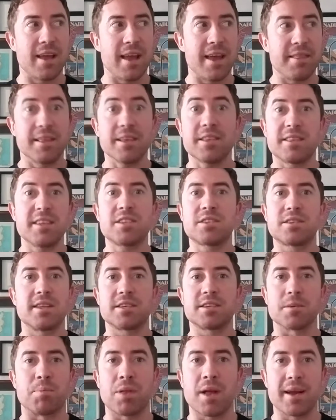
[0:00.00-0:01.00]

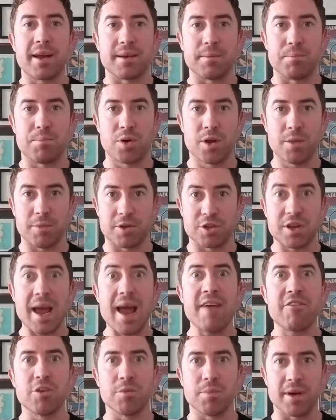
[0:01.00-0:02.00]
this applied to pretty much
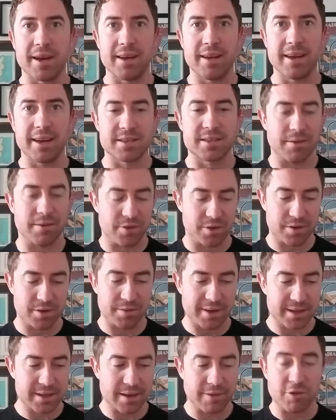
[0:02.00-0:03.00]
everybody except
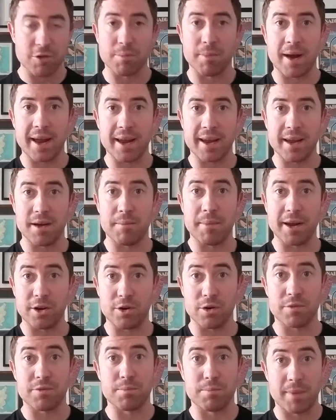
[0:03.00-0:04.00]
for my
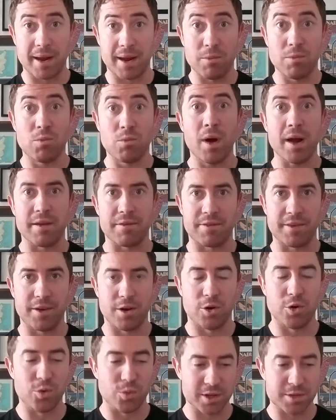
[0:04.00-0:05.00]
wife, you know,
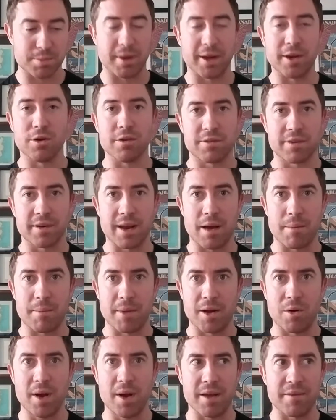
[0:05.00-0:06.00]
who was my girlfriend, now my
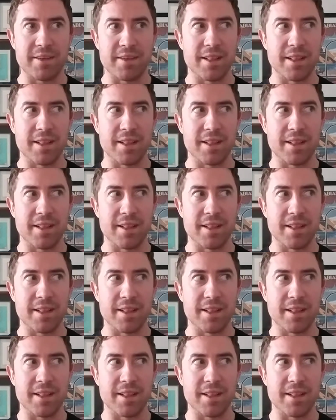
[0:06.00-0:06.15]
wife.